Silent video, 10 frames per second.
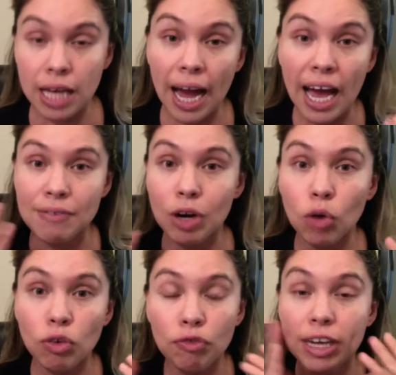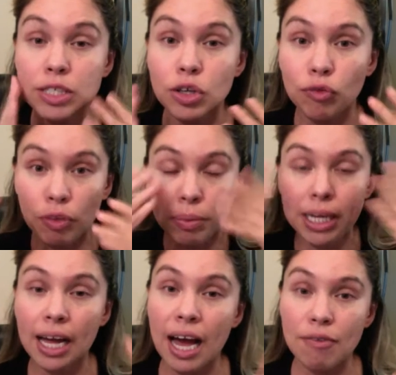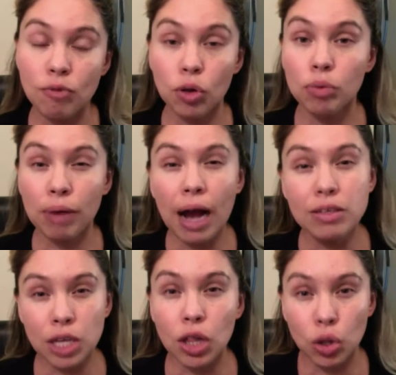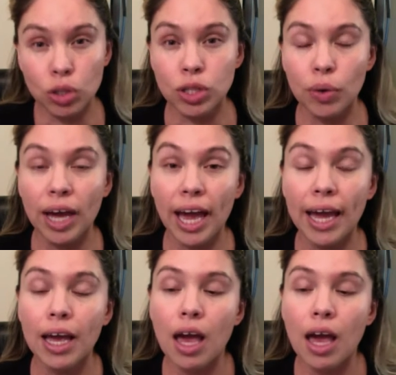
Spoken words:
I have an oval face, so for me to have fuller brows, it looks okay.